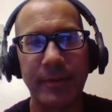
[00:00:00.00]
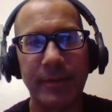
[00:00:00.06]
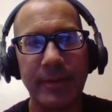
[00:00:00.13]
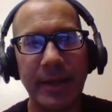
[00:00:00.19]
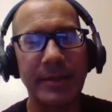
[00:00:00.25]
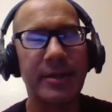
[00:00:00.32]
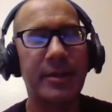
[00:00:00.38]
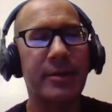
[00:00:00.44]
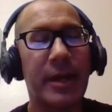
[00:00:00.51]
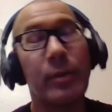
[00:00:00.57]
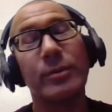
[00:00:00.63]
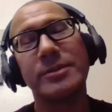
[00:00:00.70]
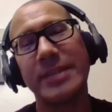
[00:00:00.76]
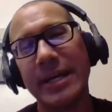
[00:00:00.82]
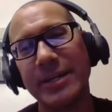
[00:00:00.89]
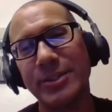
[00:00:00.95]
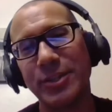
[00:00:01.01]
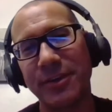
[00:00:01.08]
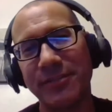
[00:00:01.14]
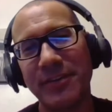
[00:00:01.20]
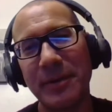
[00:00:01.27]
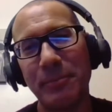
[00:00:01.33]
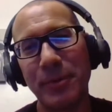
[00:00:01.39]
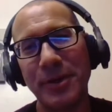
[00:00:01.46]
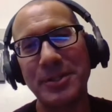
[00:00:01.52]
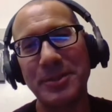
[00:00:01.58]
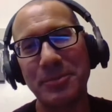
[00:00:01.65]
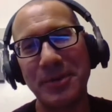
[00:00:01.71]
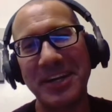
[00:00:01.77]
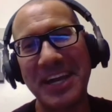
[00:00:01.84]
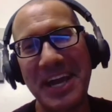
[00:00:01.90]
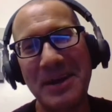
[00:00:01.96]
It was actually a fun book to
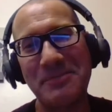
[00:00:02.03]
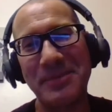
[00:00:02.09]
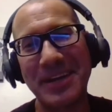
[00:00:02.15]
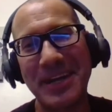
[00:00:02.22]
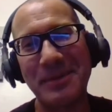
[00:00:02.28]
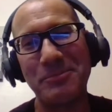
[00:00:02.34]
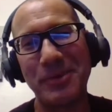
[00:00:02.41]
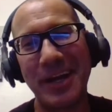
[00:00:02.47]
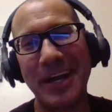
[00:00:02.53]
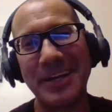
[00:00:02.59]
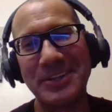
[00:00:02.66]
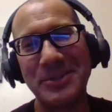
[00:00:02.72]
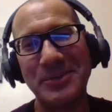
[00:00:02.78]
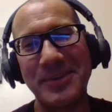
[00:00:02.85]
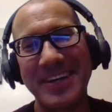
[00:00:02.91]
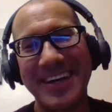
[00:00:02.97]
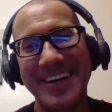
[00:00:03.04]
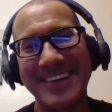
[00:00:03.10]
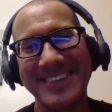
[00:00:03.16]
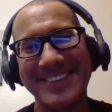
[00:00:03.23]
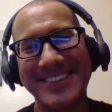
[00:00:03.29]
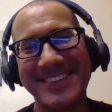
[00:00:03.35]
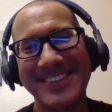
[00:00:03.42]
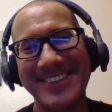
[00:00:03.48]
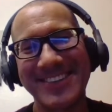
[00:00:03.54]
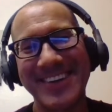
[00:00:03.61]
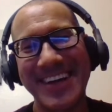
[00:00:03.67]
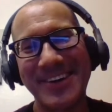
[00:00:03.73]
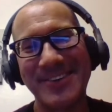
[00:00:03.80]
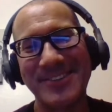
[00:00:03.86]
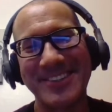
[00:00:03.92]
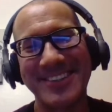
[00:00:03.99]
bring camping. I'd do it again. So
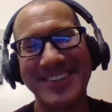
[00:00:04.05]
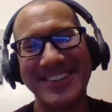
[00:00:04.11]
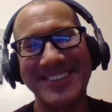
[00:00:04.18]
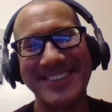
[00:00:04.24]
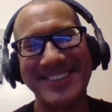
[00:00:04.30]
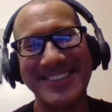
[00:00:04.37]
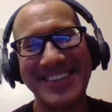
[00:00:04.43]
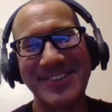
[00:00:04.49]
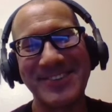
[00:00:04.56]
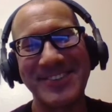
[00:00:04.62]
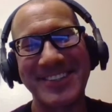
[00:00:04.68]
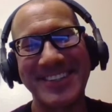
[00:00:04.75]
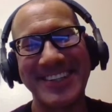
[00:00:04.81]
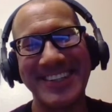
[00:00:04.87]
yeah, it was good.